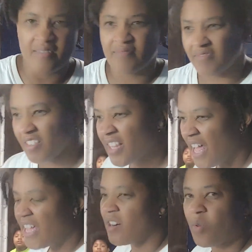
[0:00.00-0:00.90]

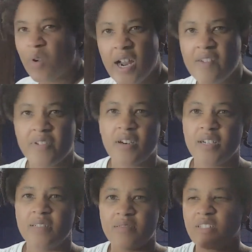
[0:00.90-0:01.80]
lead or whatever
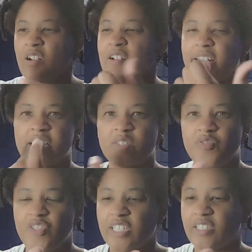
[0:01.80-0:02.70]
and turning his
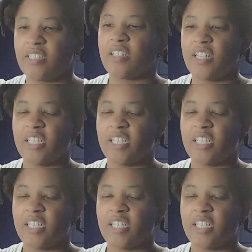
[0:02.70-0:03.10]
fist into these